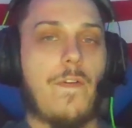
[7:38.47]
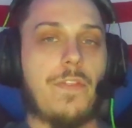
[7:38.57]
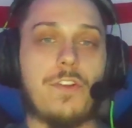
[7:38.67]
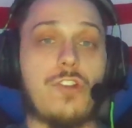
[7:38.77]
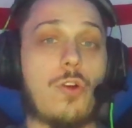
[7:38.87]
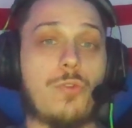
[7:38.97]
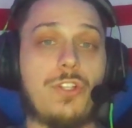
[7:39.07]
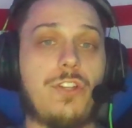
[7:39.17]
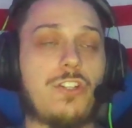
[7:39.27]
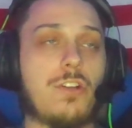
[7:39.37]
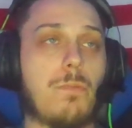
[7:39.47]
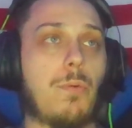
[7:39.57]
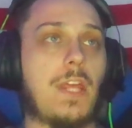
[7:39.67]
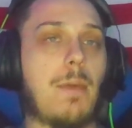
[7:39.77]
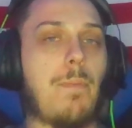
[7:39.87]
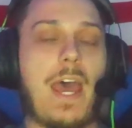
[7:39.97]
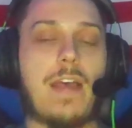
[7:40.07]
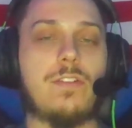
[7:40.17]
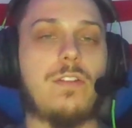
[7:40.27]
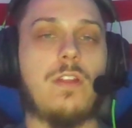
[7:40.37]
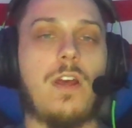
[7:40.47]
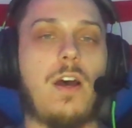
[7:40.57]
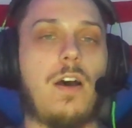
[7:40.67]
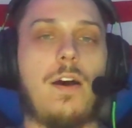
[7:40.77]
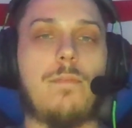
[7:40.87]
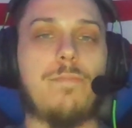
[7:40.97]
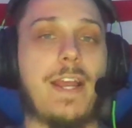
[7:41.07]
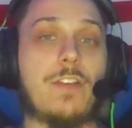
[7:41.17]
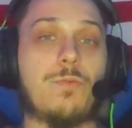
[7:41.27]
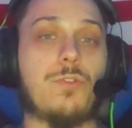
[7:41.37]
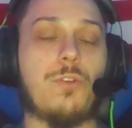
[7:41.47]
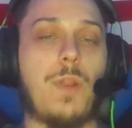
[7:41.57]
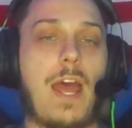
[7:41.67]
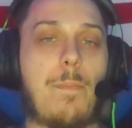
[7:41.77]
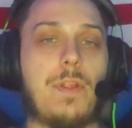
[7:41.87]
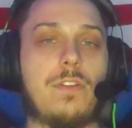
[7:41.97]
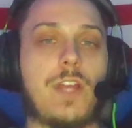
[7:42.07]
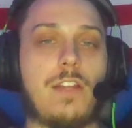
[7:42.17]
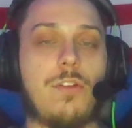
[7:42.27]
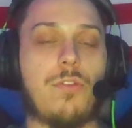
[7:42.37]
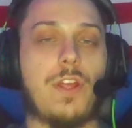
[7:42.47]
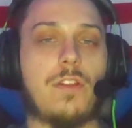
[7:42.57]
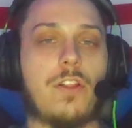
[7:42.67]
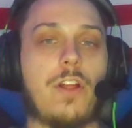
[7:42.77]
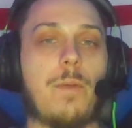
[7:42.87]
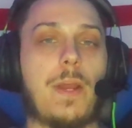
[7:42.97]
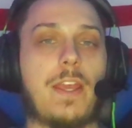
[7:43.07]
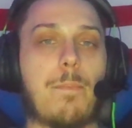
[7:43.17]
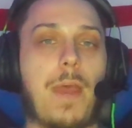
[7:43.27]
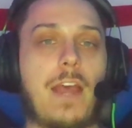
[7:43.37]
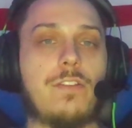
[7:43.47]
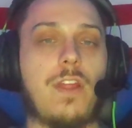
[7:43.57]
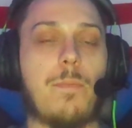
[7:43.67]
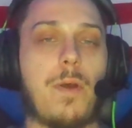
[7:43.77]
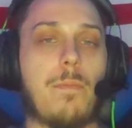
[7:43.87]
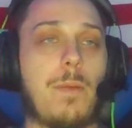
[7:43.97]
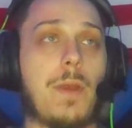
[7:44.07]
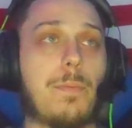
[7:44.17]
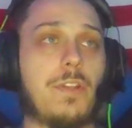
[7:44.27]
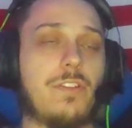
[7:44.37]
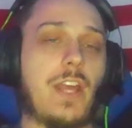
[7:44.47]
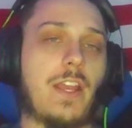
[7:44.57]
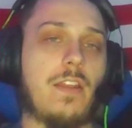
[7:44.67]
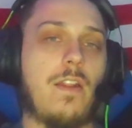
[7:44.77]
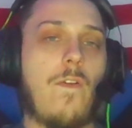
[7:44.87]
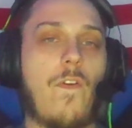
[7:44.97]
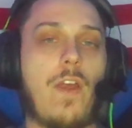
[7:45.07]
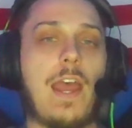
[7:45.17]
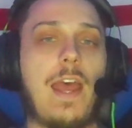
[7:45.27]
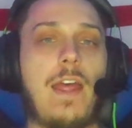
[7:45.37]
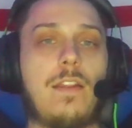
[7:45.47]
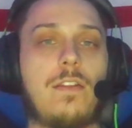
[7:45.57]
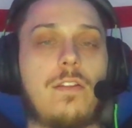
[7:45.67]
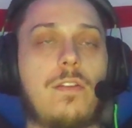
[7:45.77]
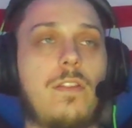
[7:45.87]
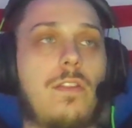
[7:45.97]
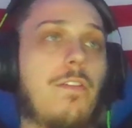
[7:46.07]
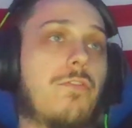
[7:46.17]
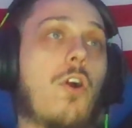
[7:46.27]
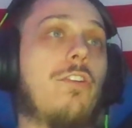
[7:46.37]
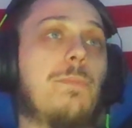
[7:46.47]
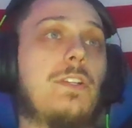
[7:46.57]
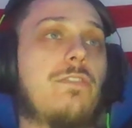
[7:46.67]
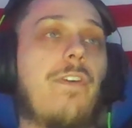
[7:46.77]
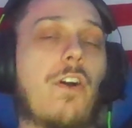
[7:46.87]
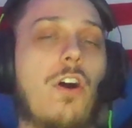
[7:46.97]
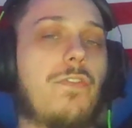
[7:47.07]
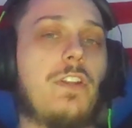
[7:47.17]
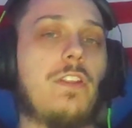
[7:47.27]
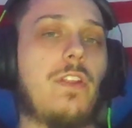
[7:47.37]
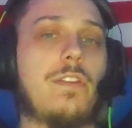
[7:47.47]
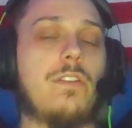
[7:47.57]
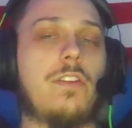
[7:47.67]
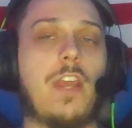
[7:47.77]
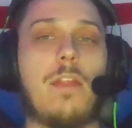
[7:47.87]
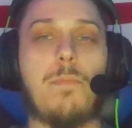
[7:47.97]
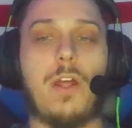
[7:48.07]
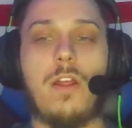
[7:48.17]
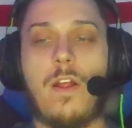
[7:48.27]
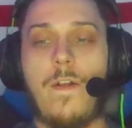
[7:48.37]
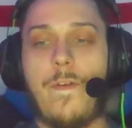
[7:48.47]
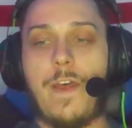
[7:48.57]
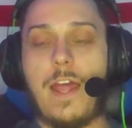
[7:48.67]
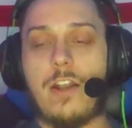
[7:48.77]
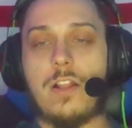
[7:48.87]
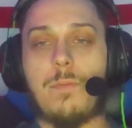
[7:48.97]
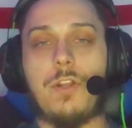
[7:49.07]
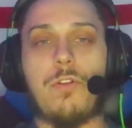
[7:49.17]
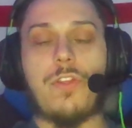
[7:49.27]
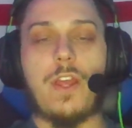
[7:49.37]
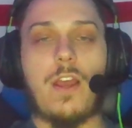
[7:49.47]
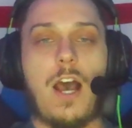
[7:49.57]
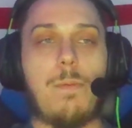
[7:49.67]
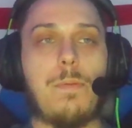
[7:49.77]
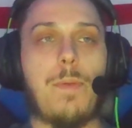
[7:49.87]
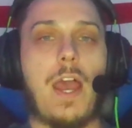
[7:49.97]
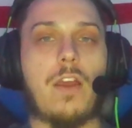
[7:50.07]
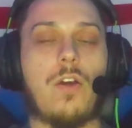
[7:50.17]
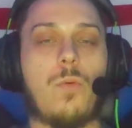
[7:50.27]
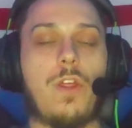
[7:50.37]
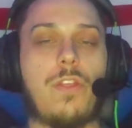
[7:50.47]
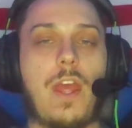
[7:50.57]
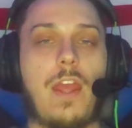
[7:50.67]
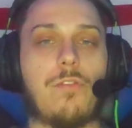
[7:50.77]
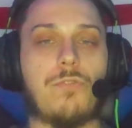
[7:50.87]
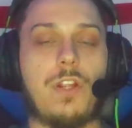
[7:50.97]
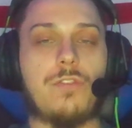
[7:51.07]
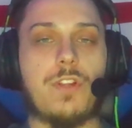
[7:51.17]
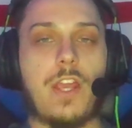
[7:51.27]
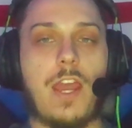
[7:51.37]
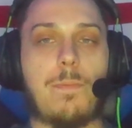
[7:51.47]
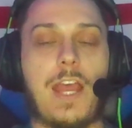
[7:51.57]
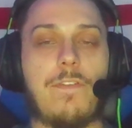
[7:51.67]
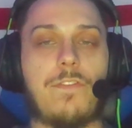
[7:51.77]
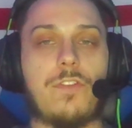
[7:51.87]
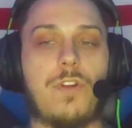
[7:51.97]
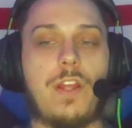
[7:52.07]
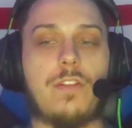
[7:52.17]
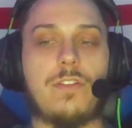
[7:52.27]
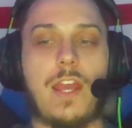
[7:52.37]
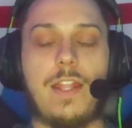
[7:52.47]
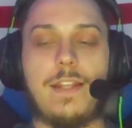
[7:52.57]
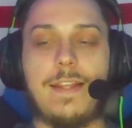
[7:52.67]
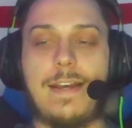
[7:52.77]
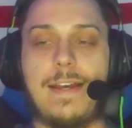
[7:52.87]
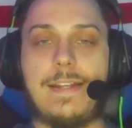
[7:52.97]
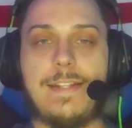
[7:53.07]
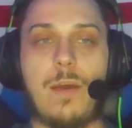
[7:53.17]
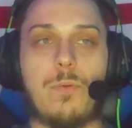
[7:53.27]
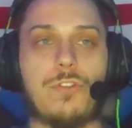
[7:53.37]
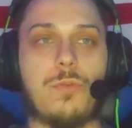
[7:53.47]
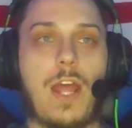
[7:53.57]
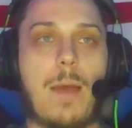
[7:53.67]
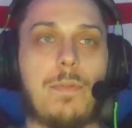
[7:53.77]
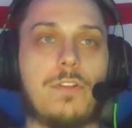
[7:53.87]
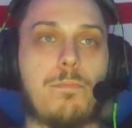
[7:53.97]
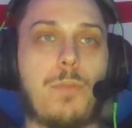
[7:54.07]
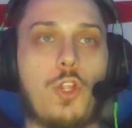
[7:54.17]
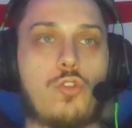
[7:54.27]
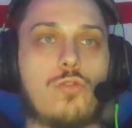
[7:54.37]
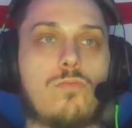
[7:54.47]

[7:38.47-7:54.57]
There's no reason he shouldn't be able to get past. I guess we'll see what happens. I do think Leclerc might get past them, maybe up into second, and the Ferraris might just fuck off into the distance again. But I don't know. Let me know what you think. I'll be back with a race recap after the race, and yeah, we'll see what happens. Peace.